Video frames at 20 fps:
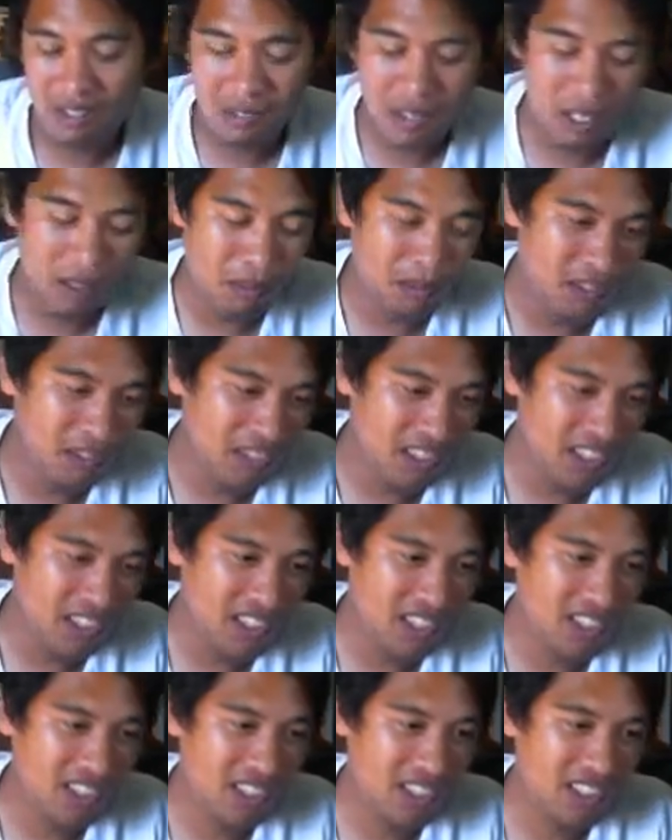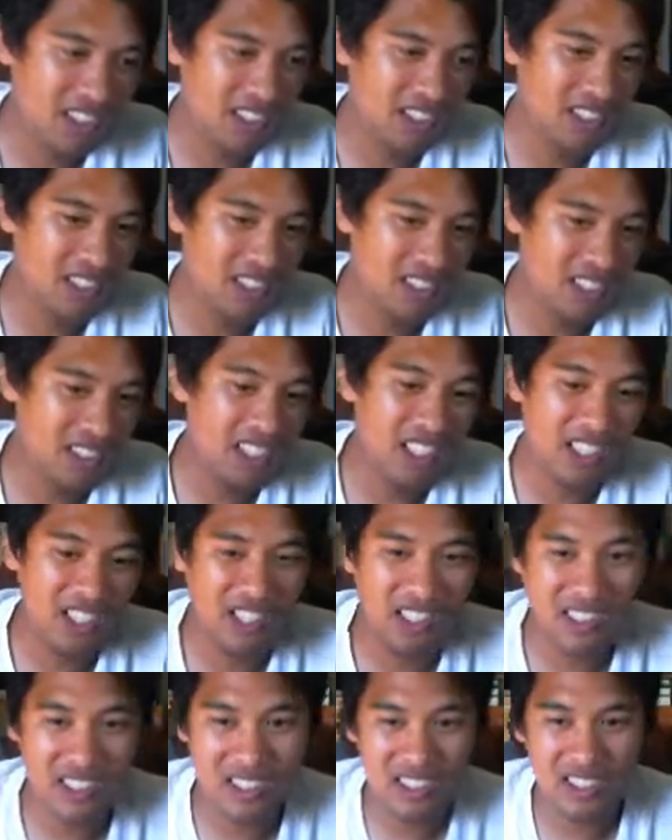Robert Whittaker, you
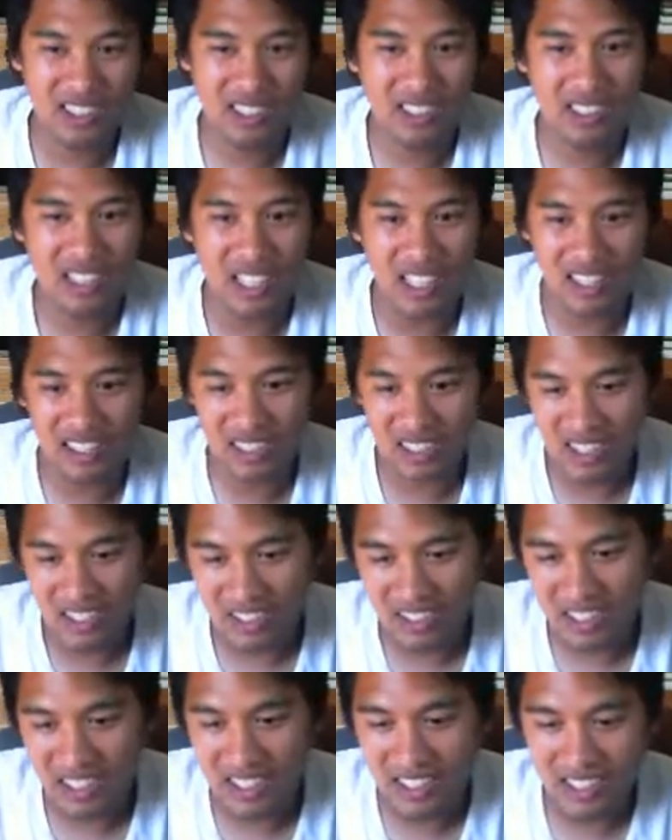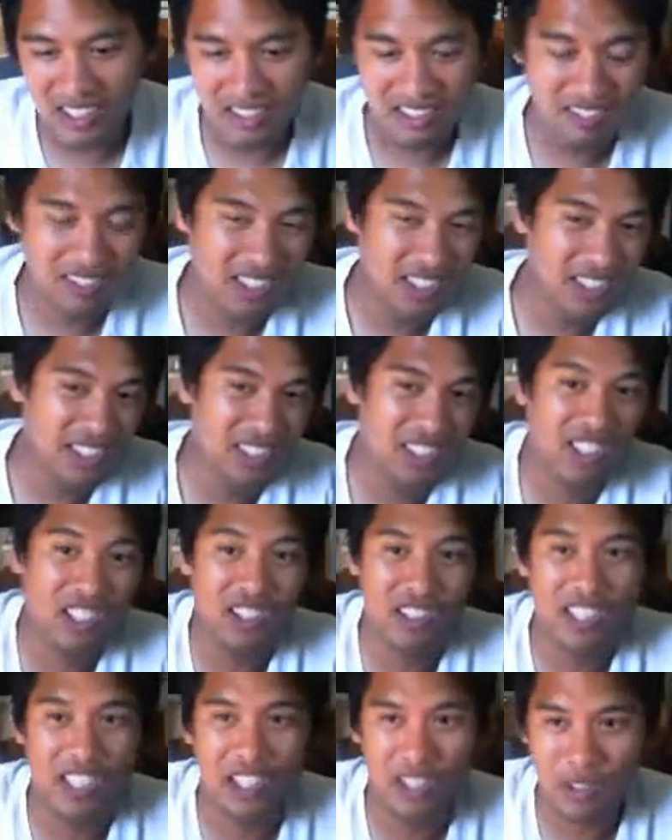know, he's got solid takedown fence,
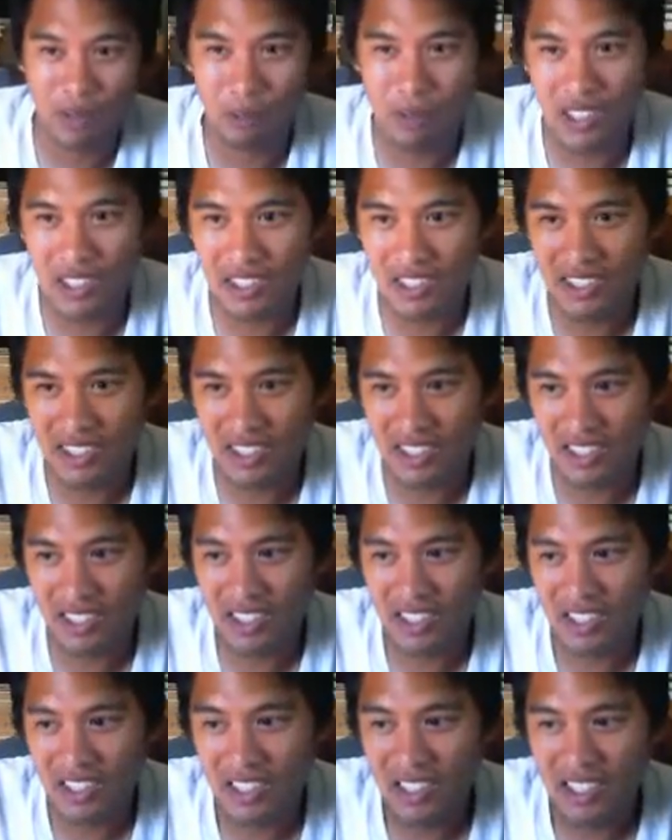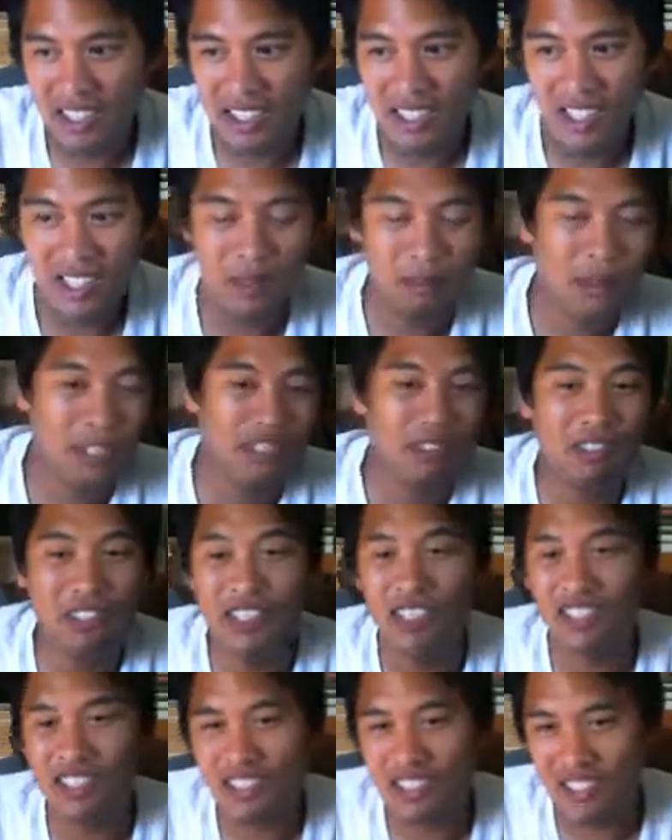good counter punching. I picked
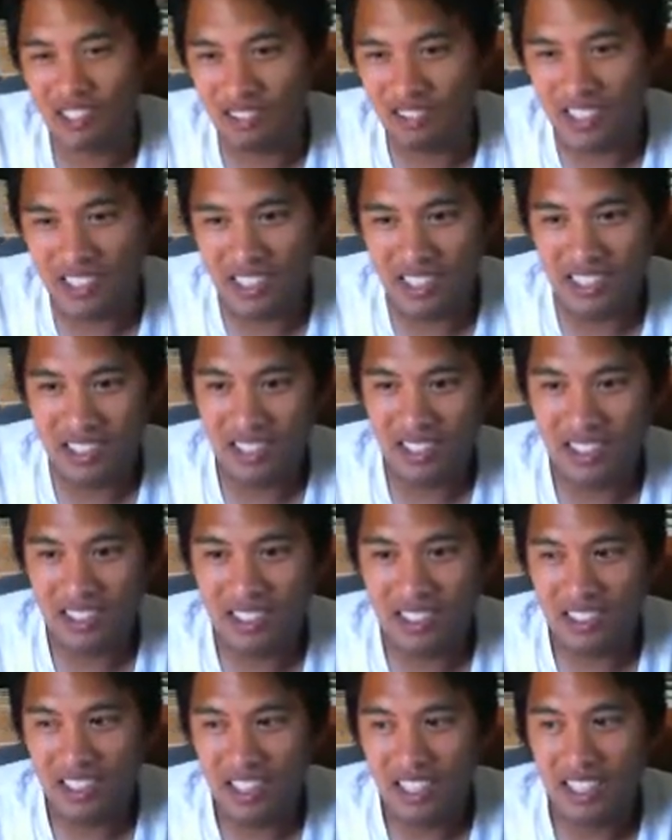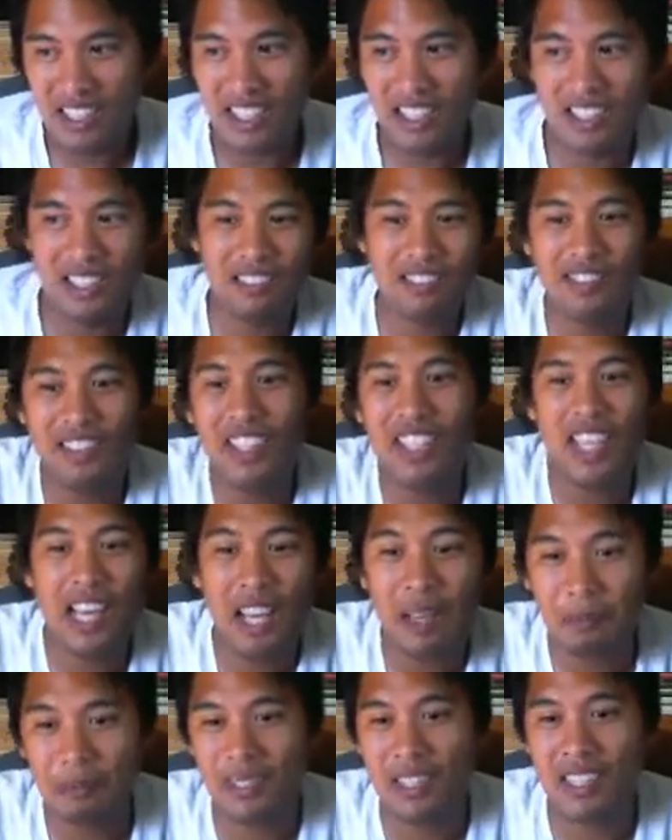Whittaker to win, and the fight
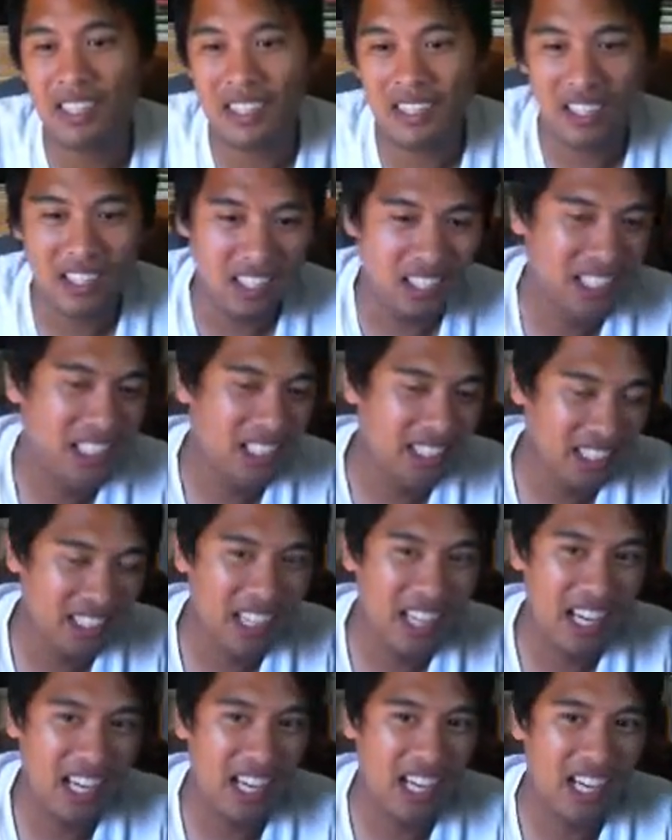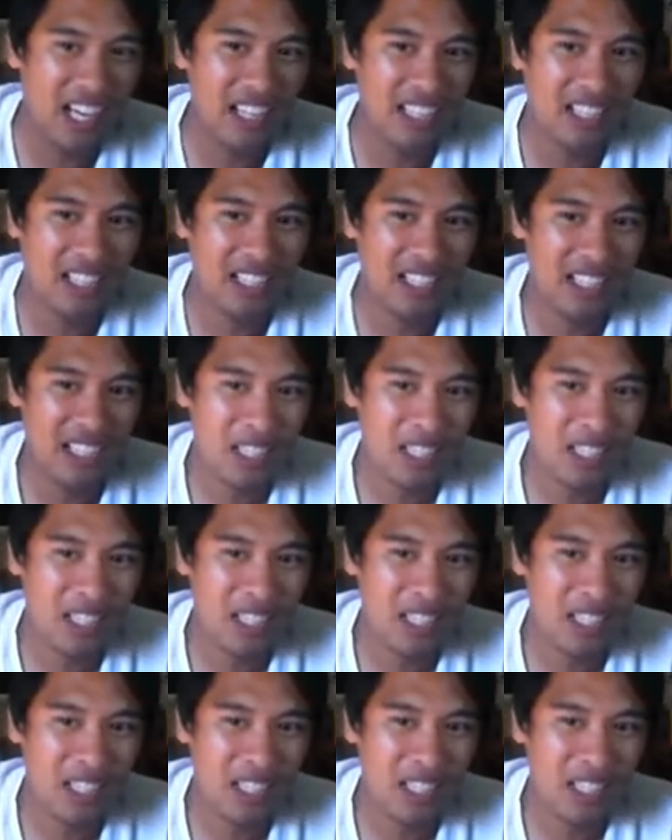happened like that